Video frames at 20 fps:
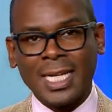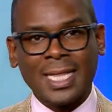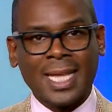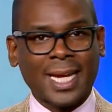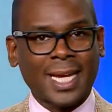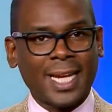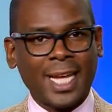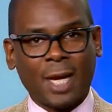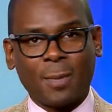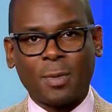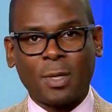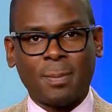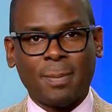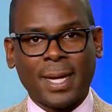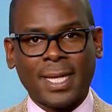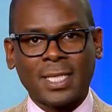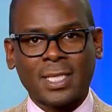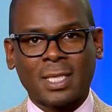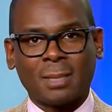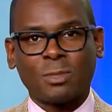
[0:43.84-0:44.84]
that can help you
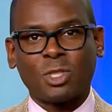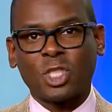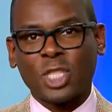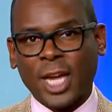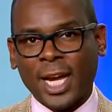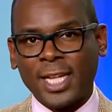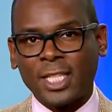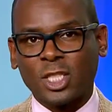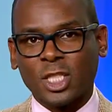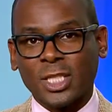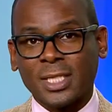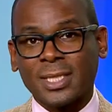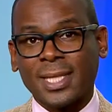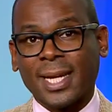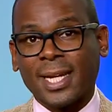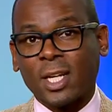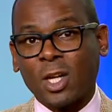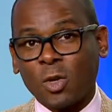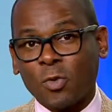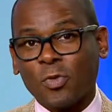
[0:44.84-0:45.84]
make some changes that
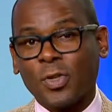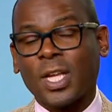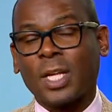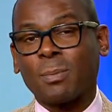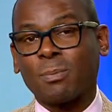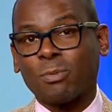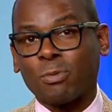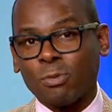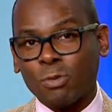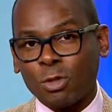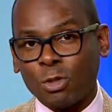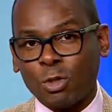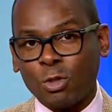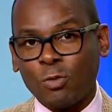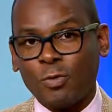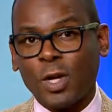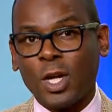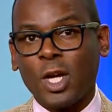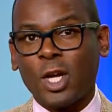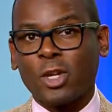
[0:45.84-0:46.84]
can hopefully
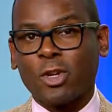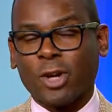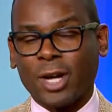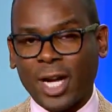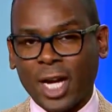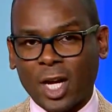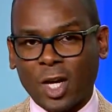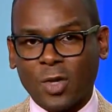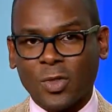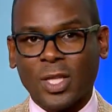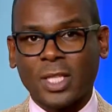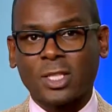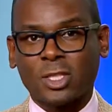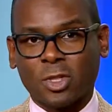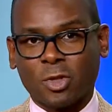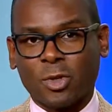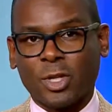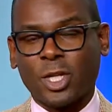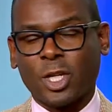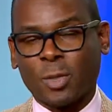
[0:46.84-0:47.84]
improve your health and
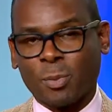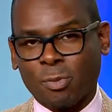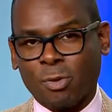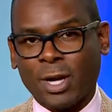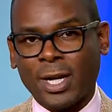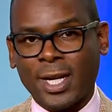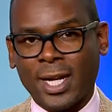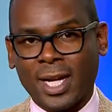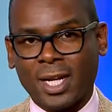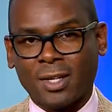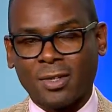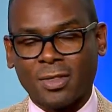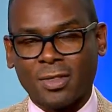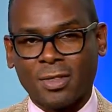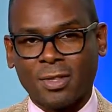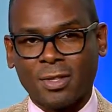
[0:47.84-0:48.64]
certainly your brain health.